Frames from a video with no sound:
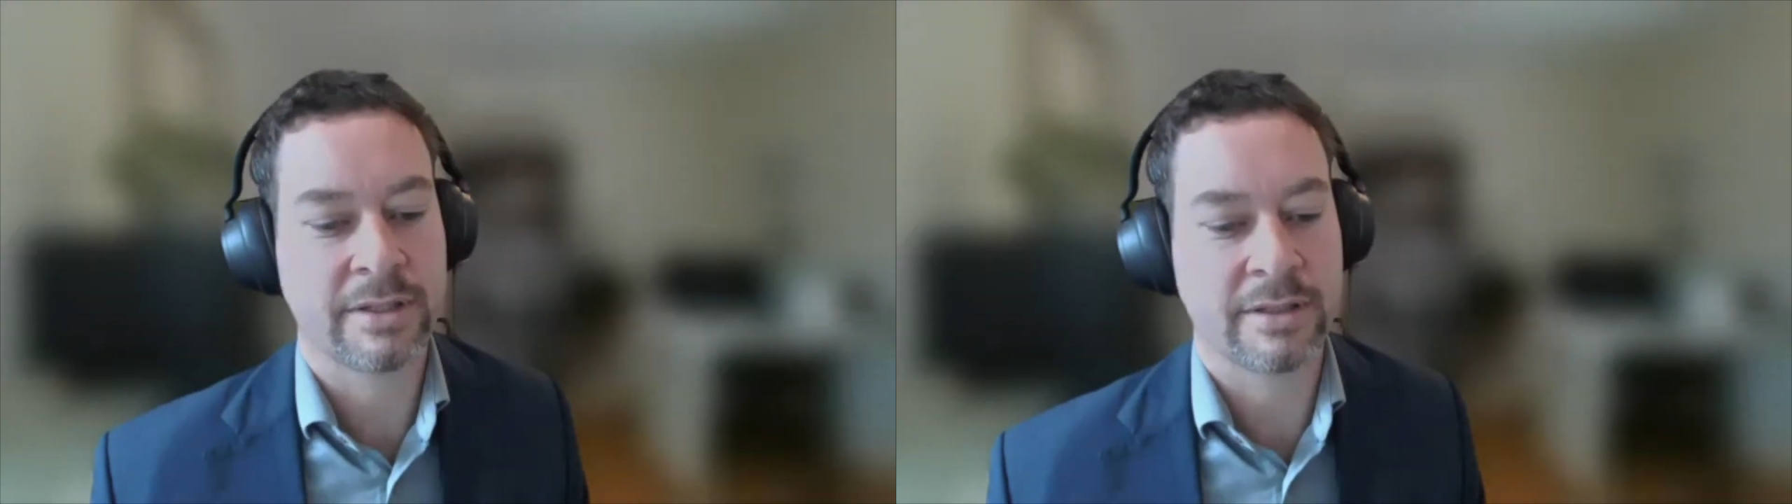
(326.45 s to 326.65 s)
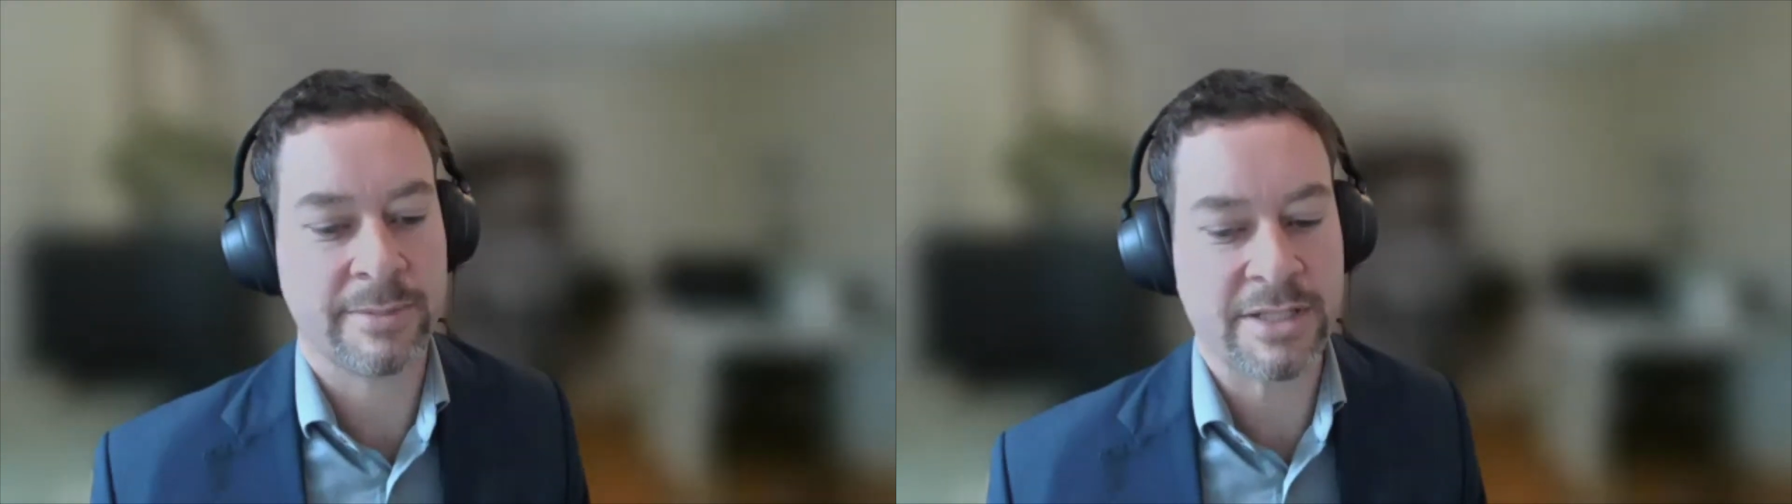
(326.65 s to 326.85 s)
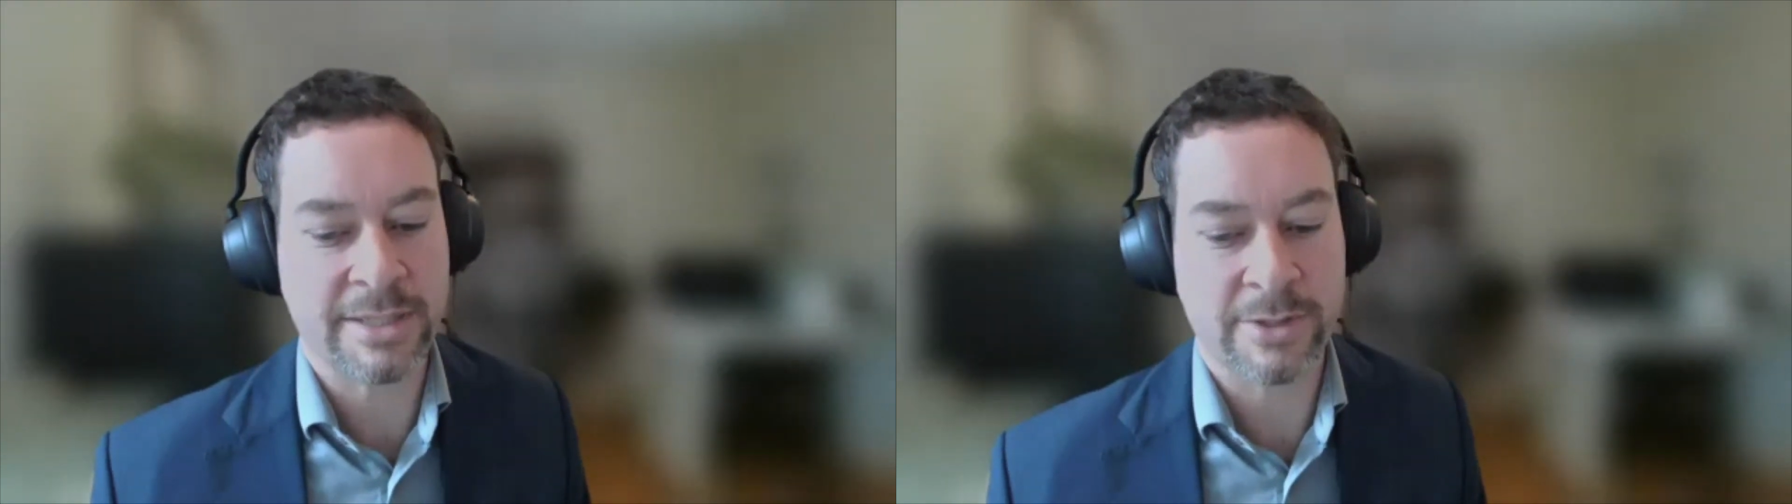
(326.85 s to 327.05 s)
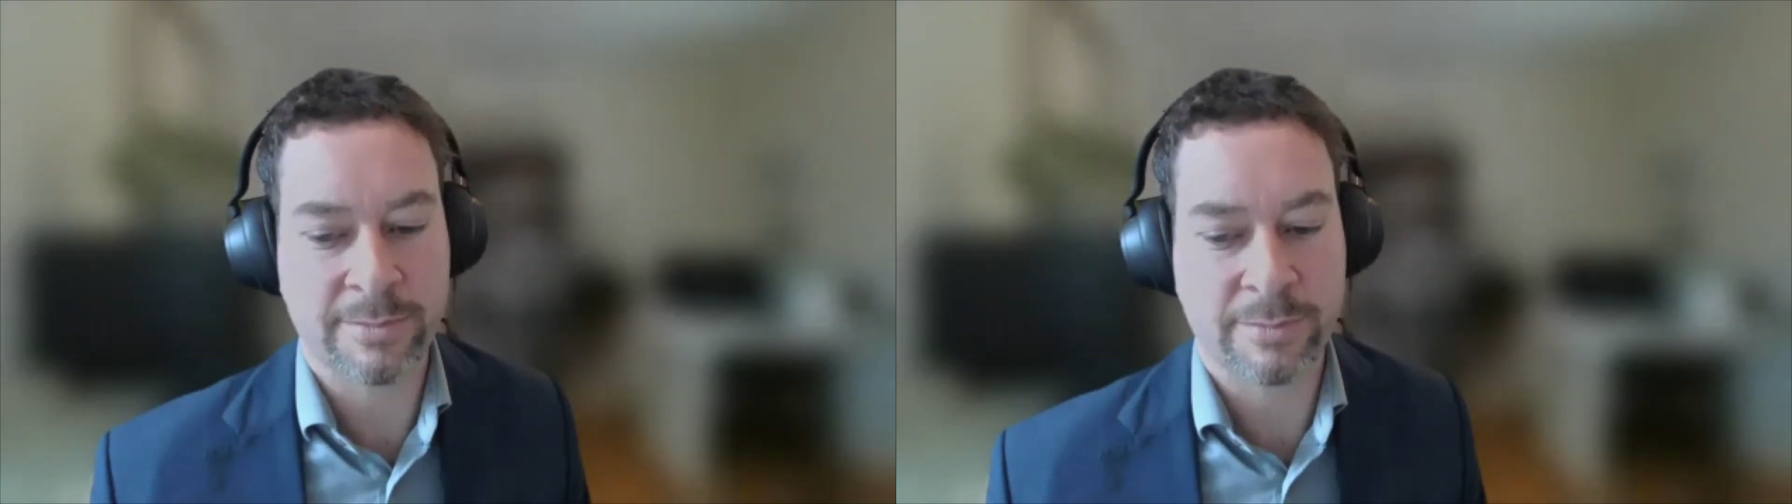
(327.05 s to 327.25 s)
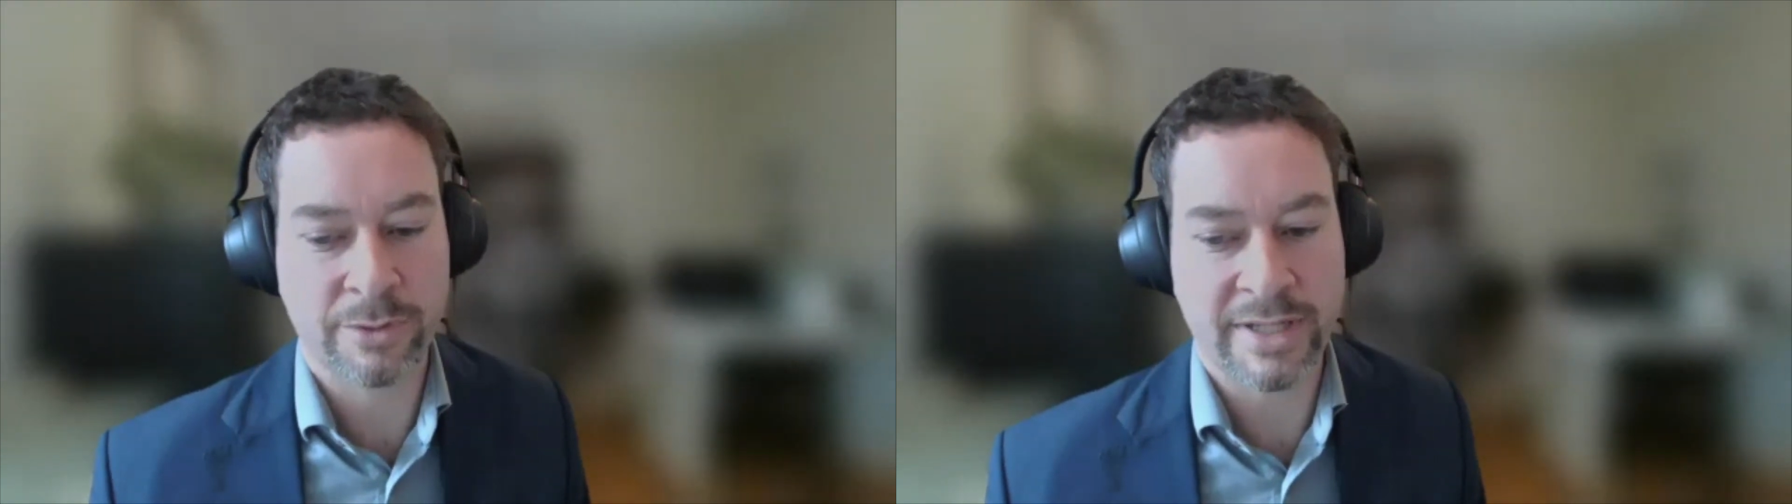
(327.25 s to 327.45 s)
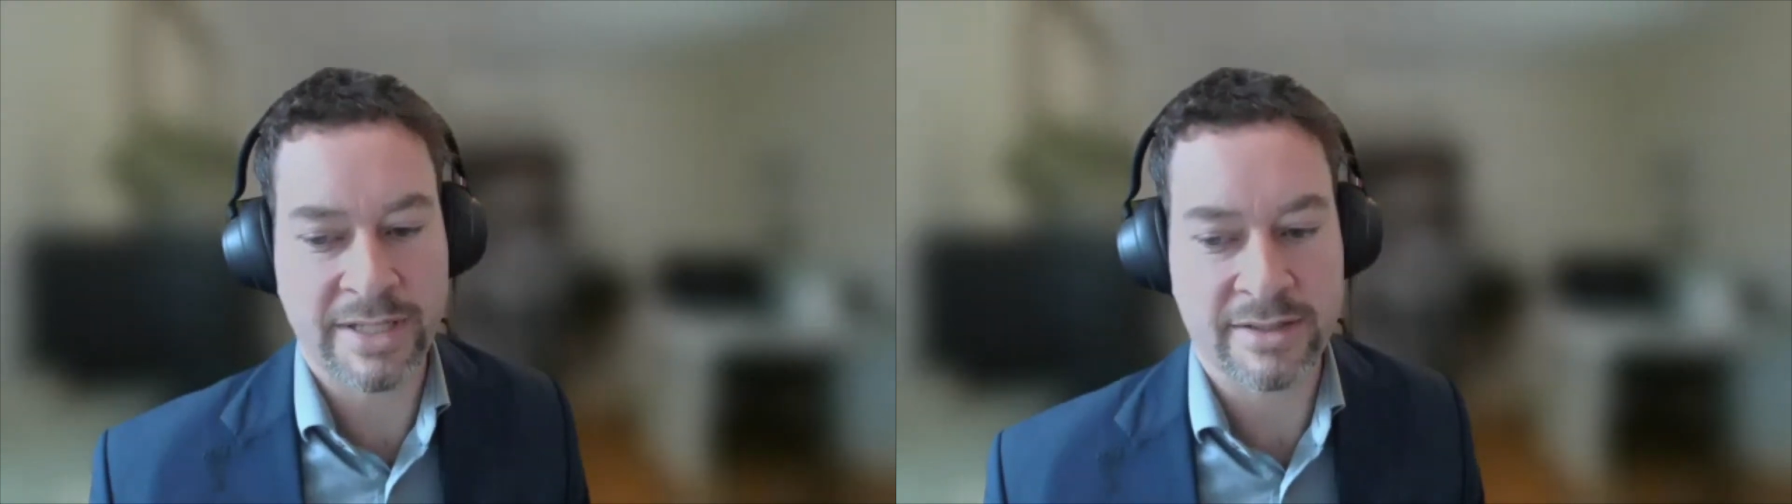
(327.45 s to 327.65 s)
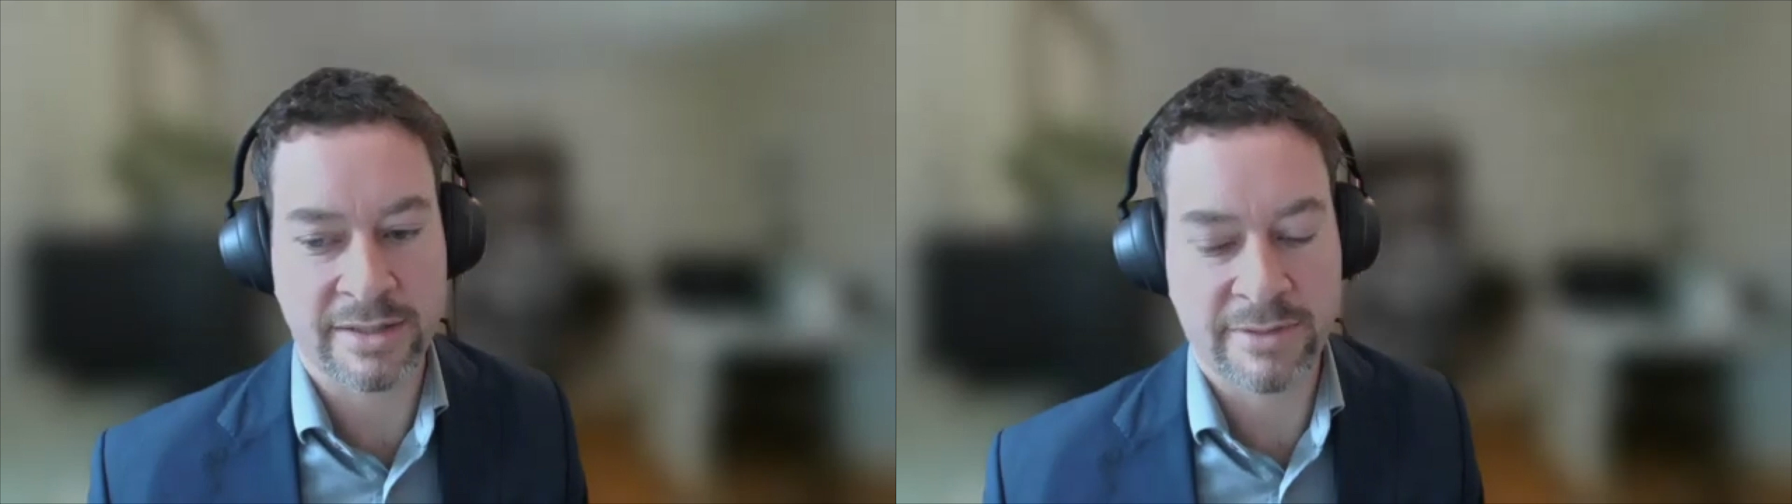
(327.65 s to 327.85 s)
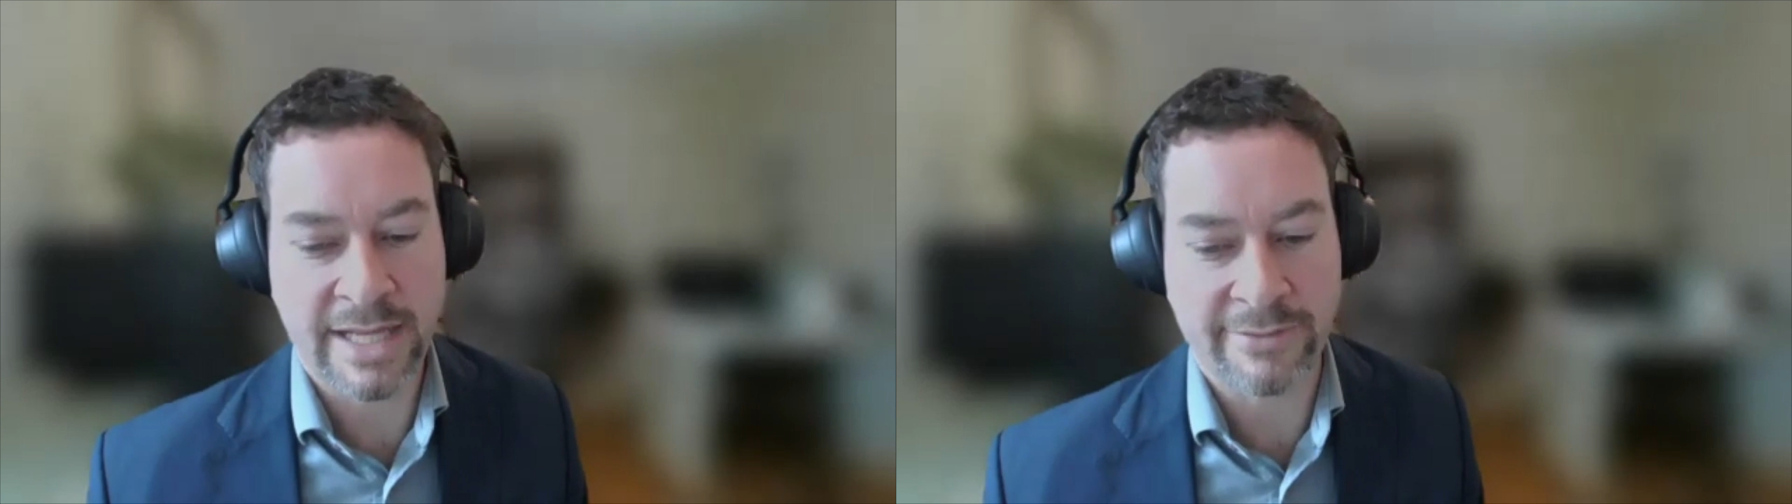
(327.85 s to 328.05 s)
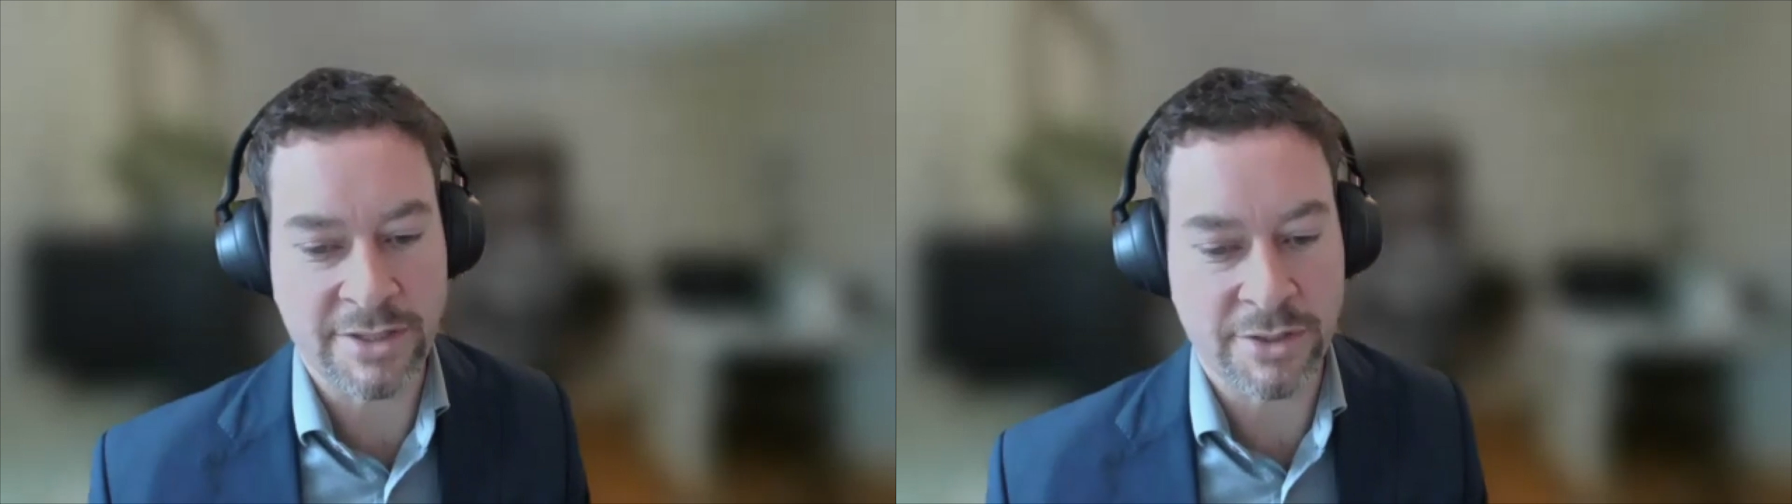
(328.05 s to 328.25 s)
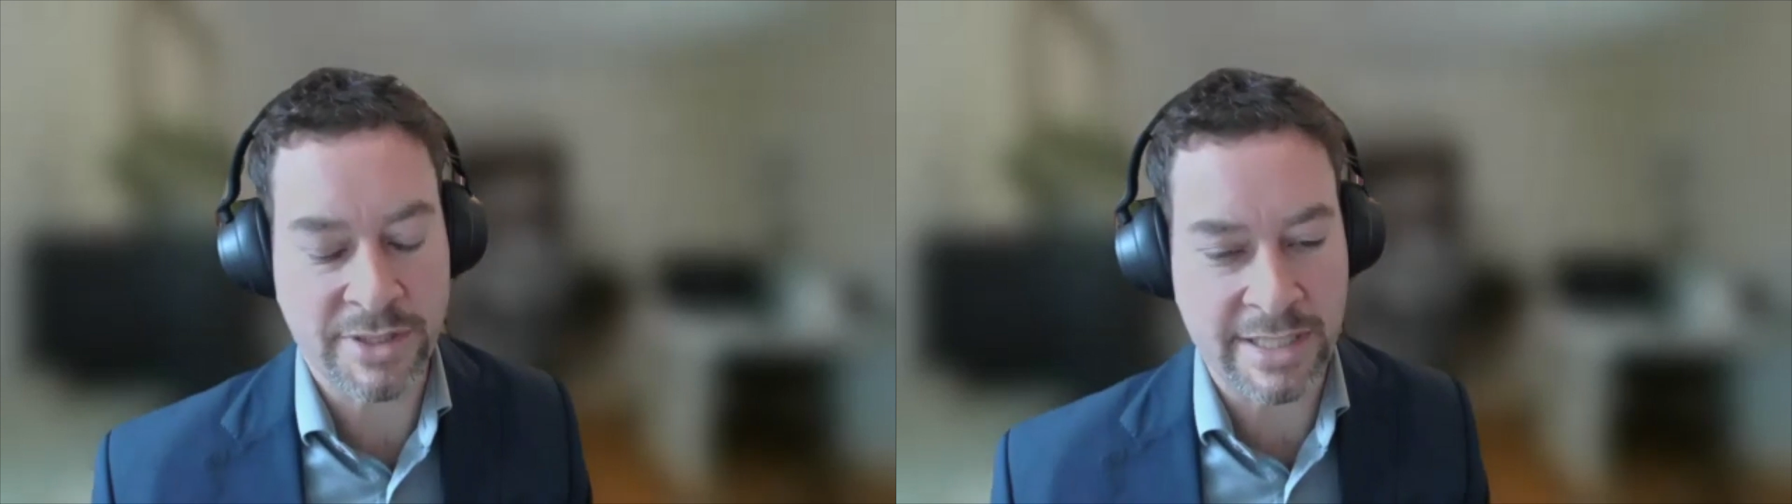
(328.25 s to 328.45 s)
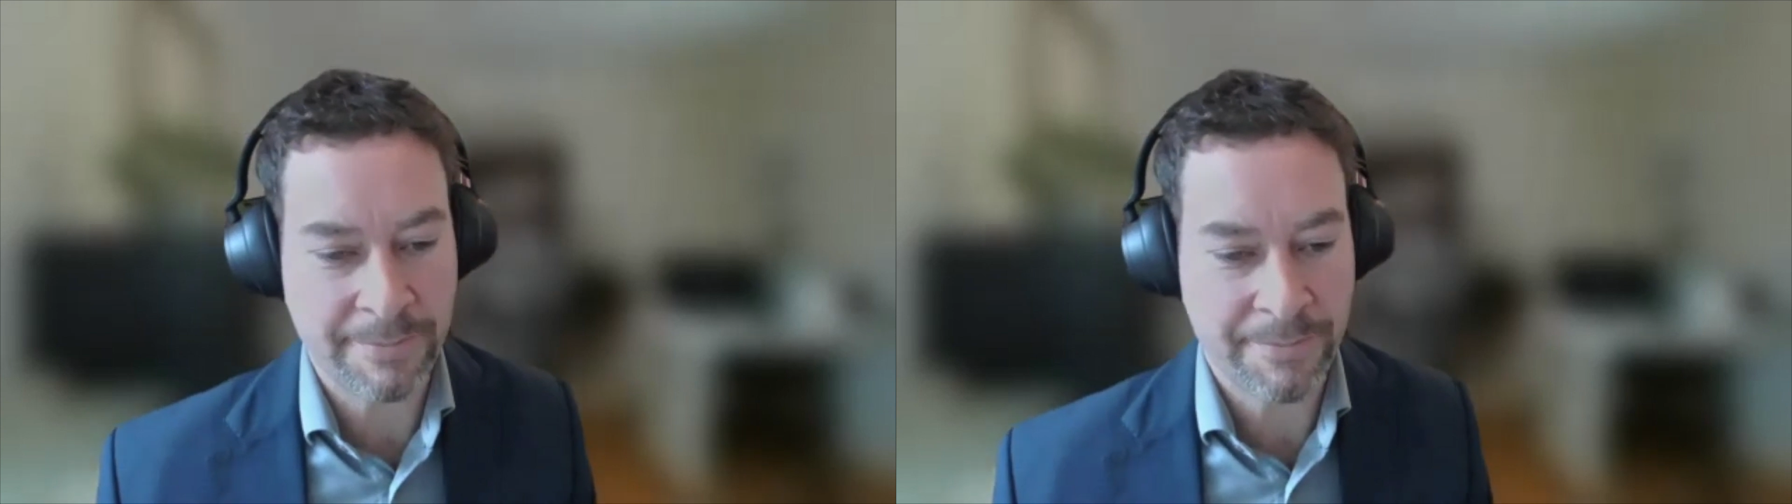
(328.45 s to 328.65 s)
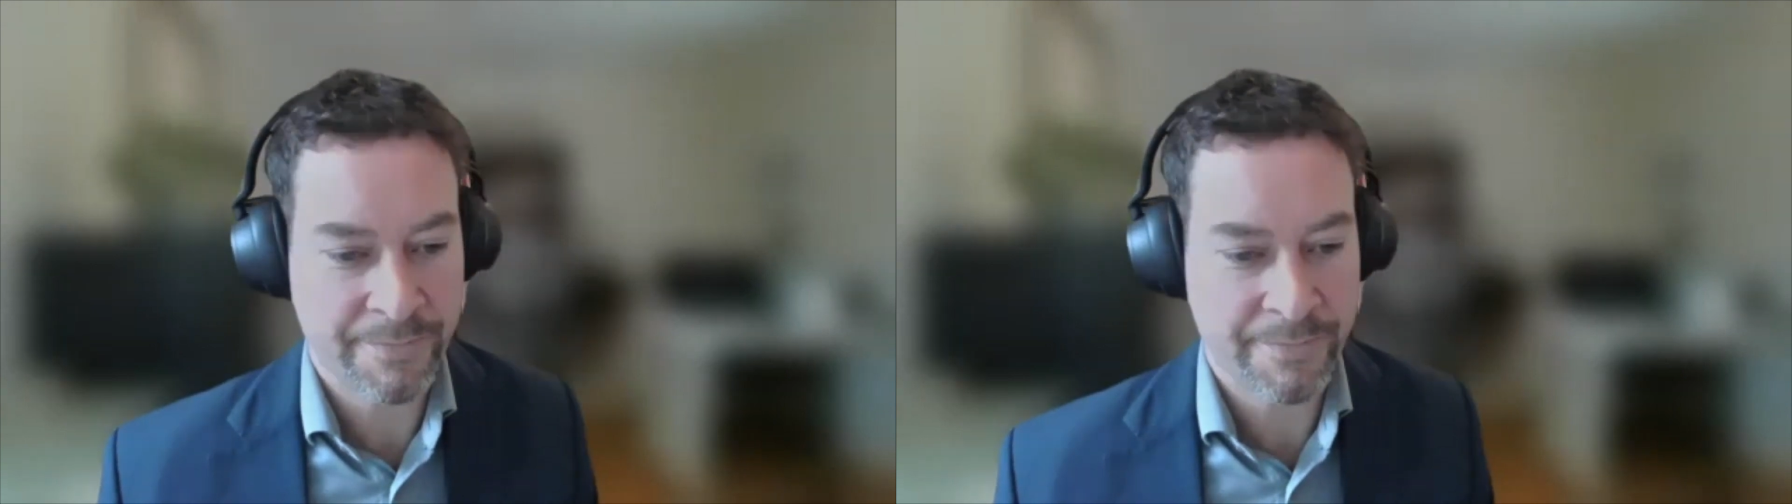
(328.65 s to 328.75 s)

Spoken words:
to be cheaper to put these heavy duty